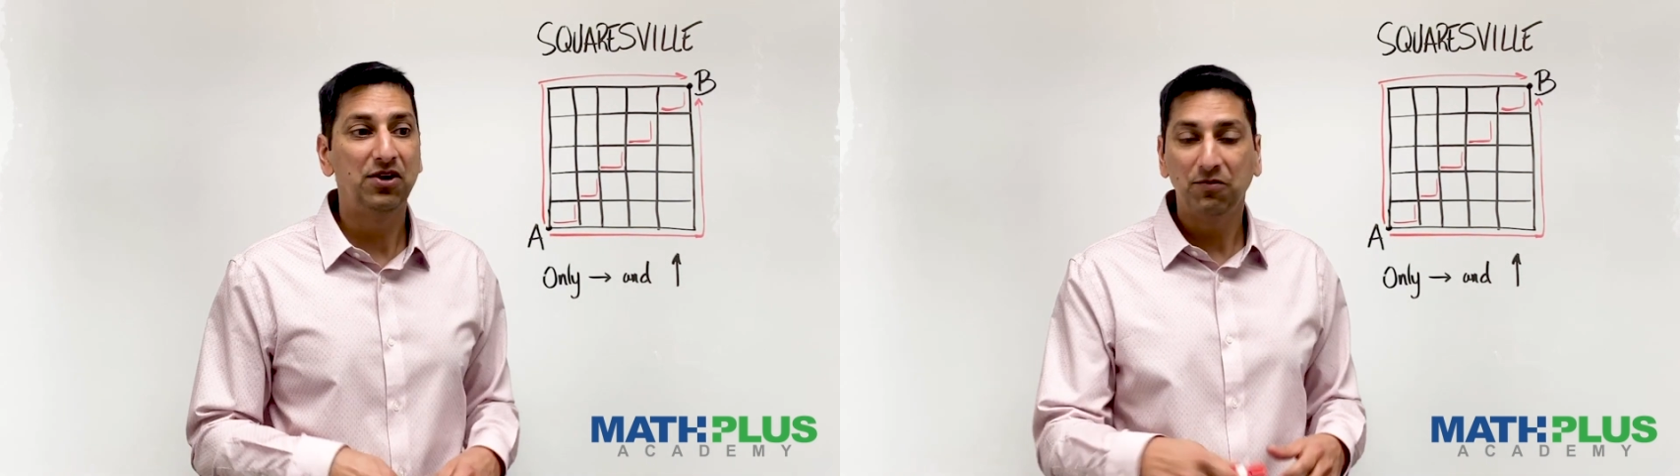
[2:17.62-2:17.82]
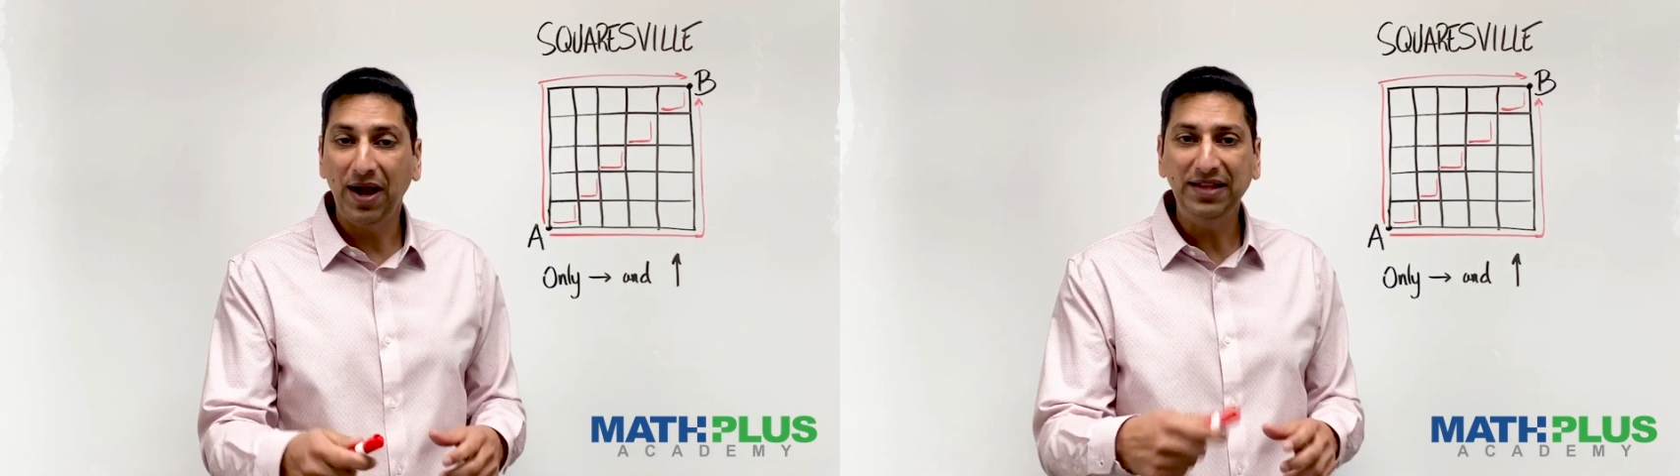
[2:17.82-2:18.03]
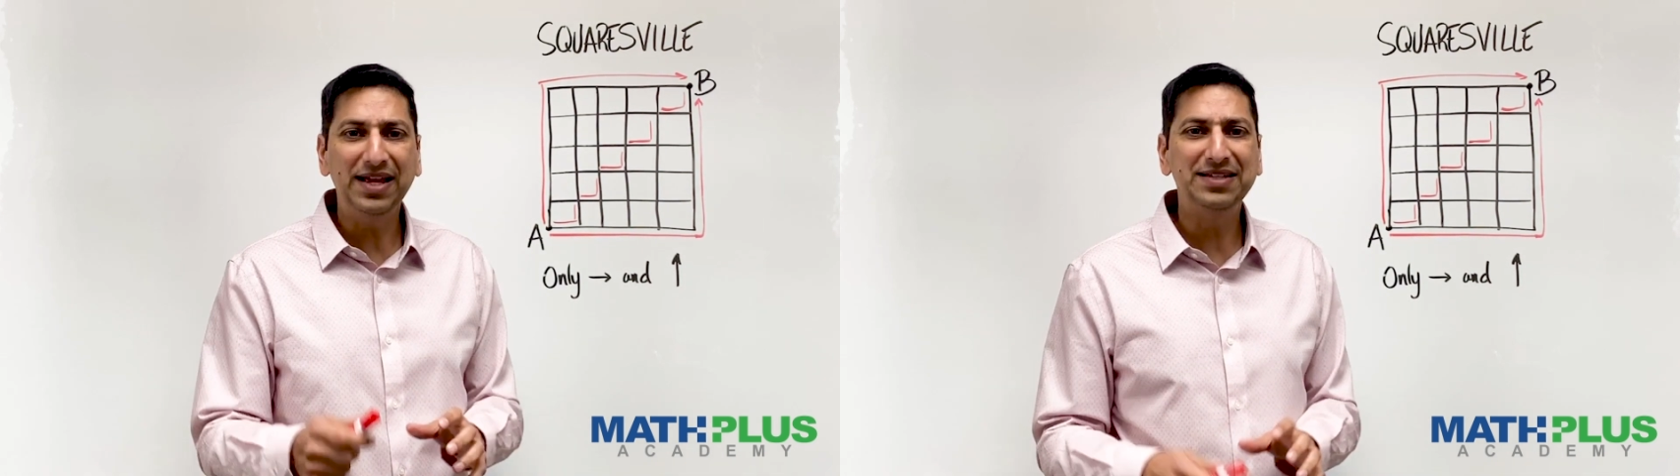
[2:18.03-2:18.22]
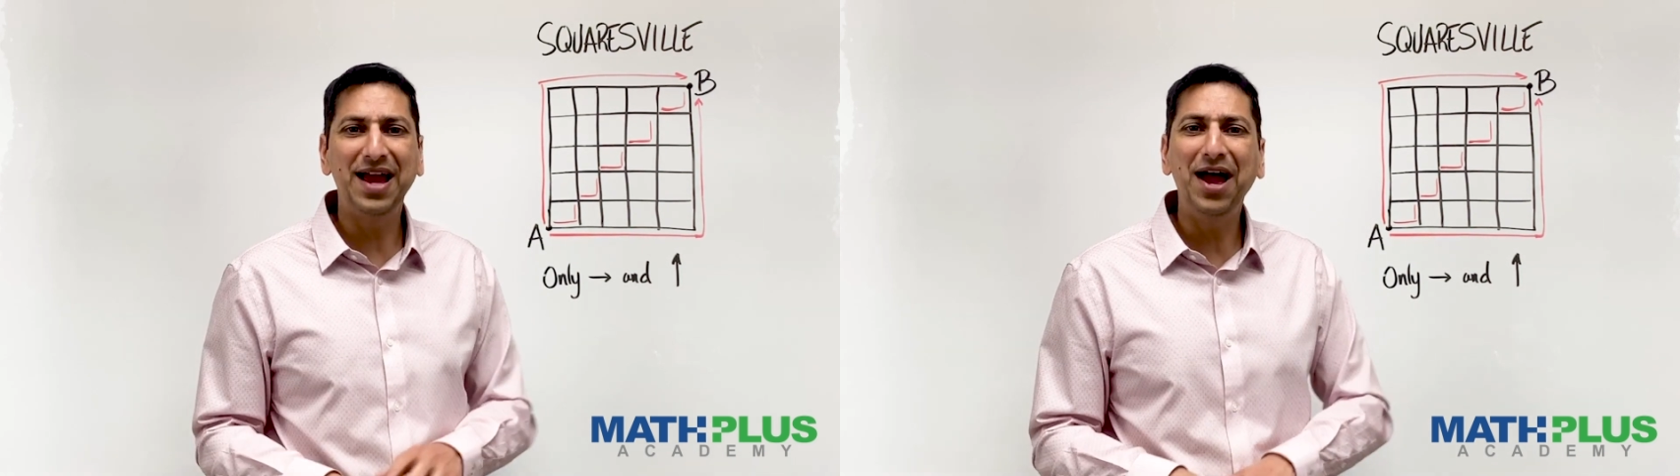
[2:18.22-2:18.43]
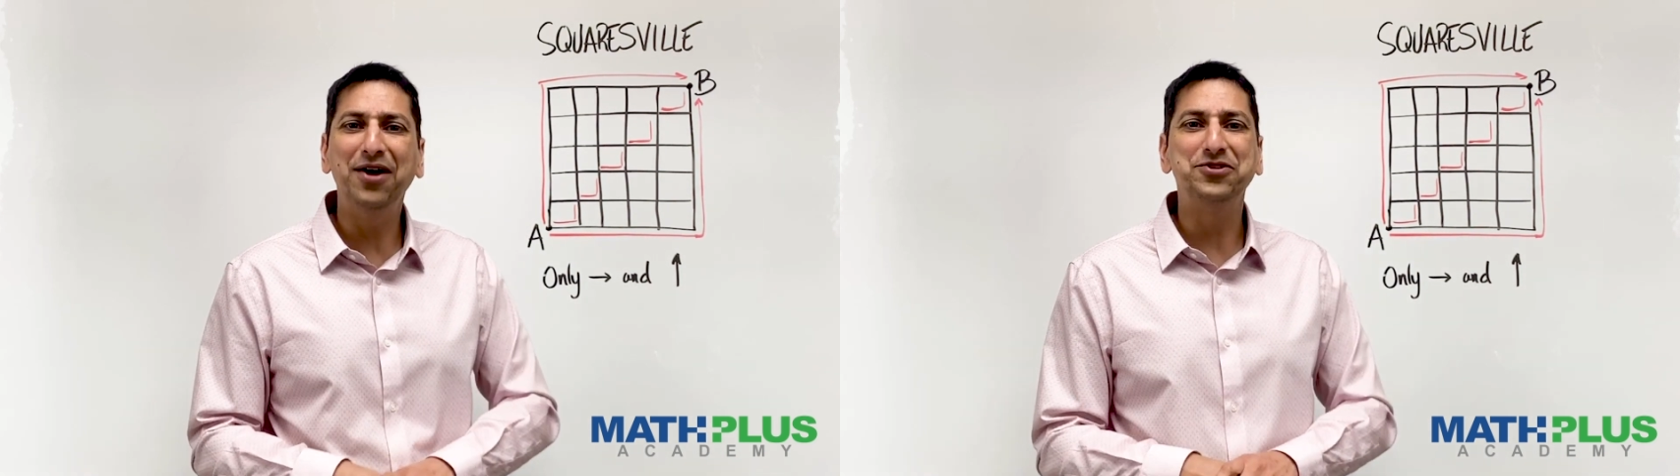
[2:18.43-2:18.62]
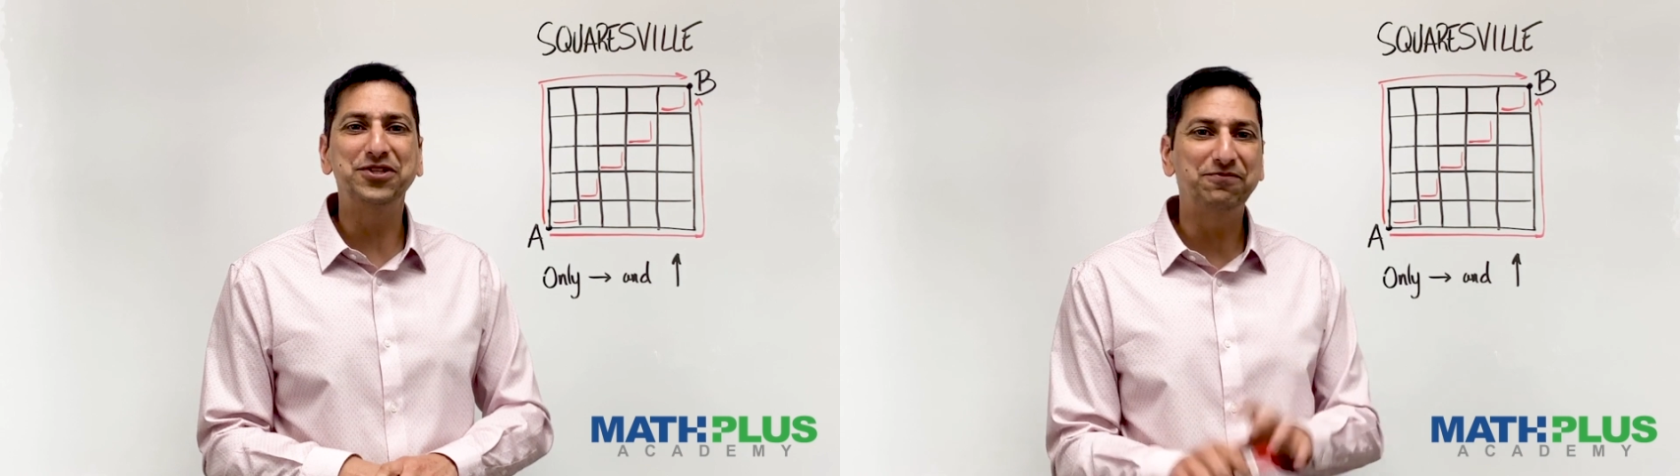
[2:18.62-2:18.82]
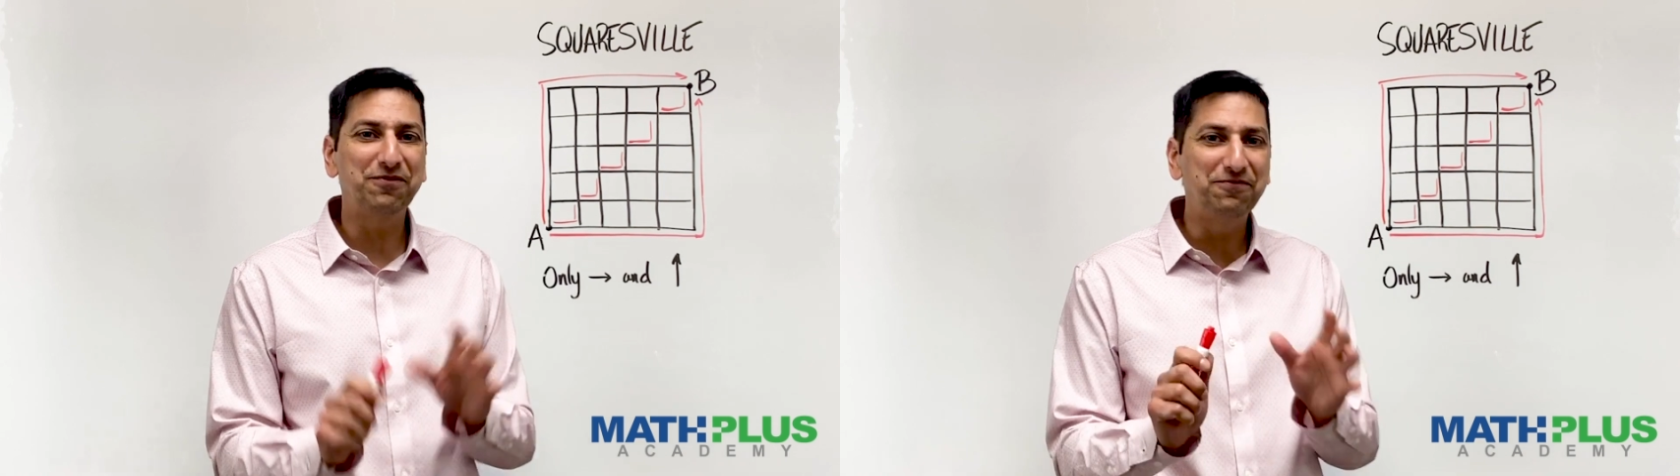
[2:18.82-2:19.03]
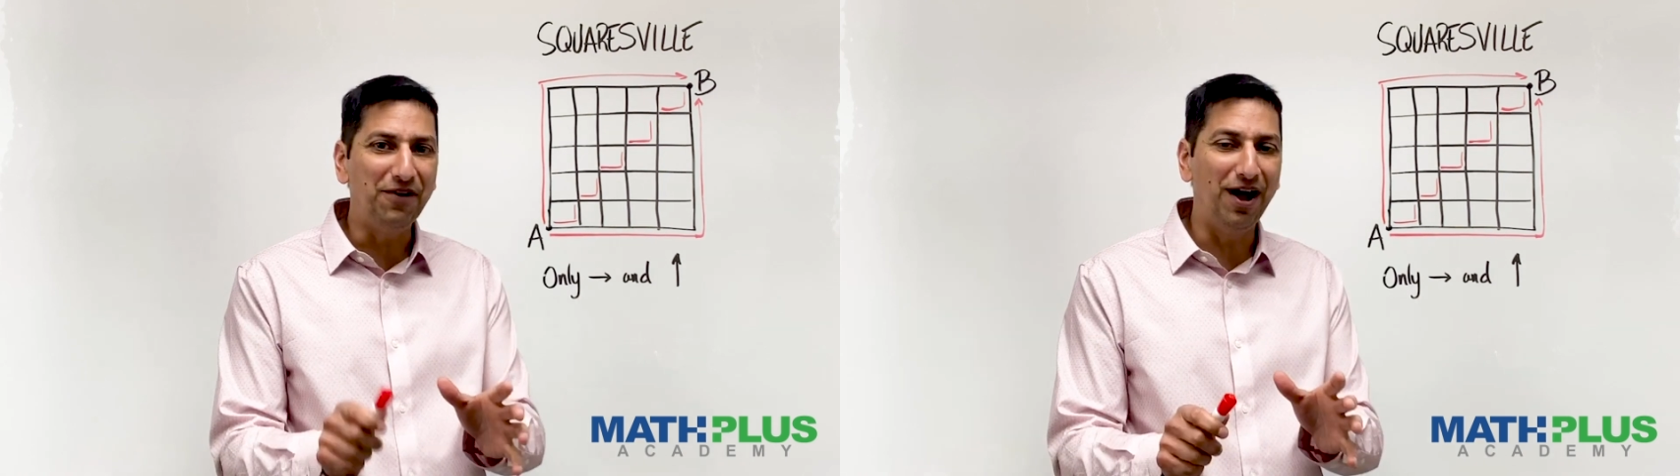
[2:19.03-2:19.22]
Write that down just for
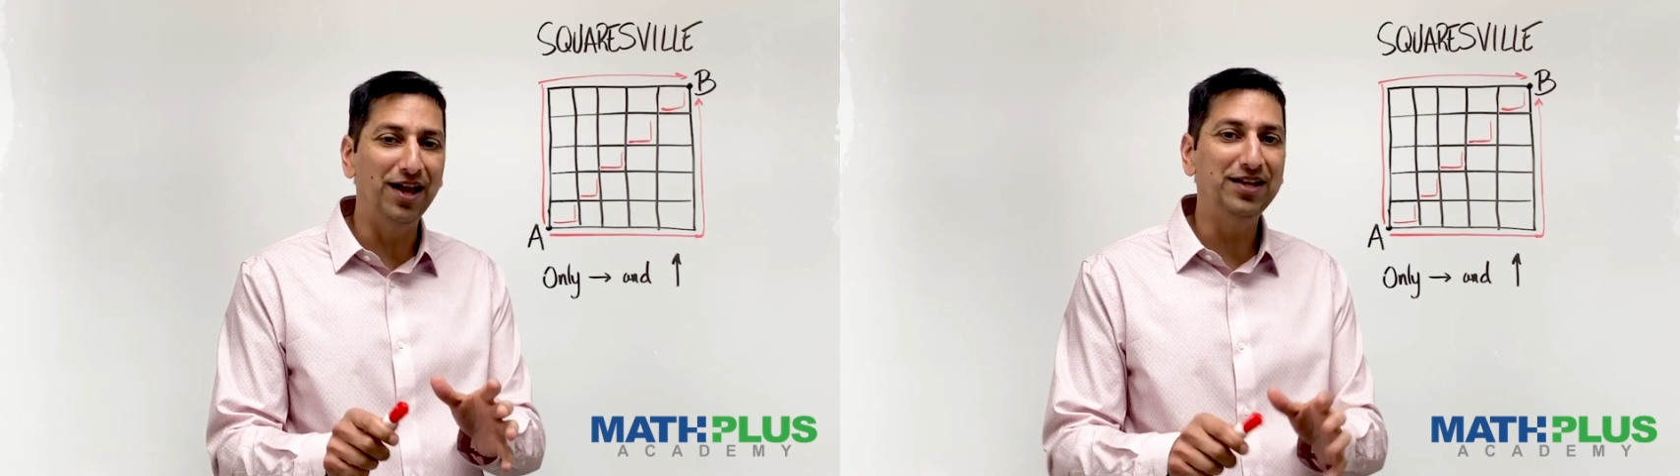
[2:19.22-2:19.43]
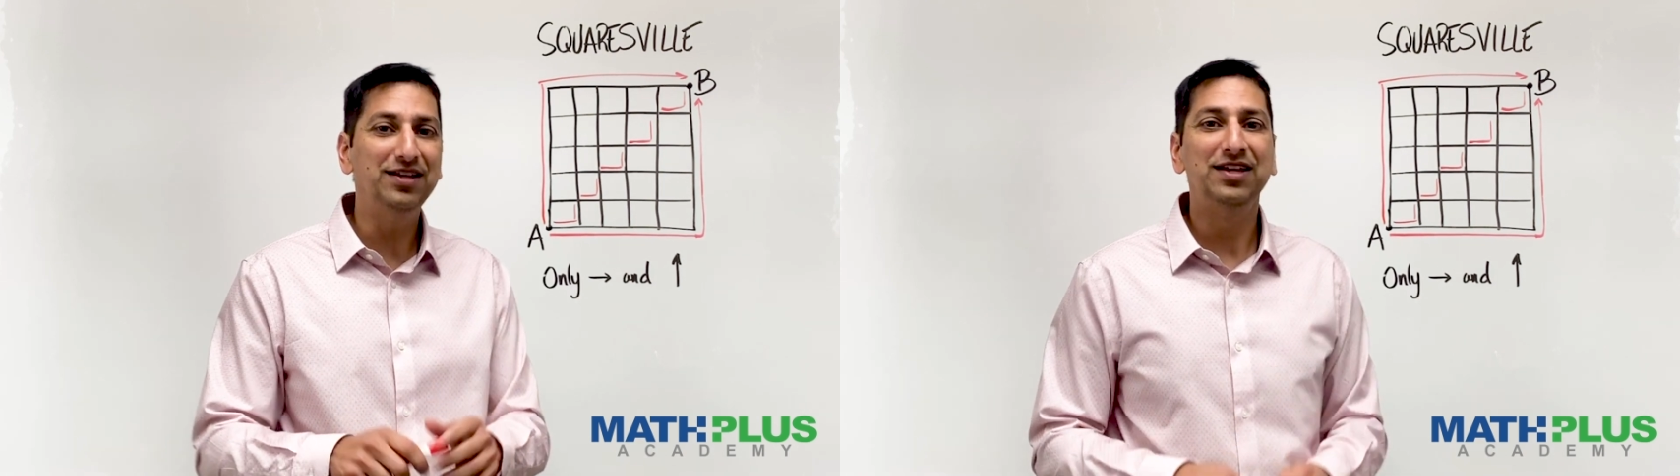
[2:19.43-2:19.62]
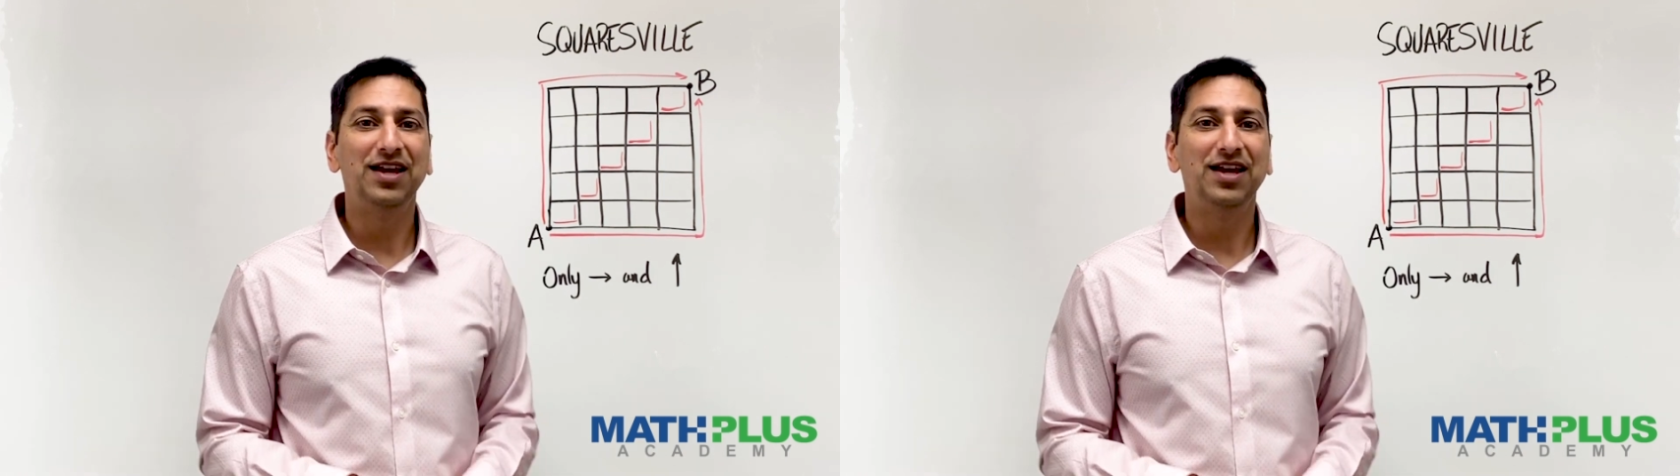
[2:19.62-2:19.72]
fun,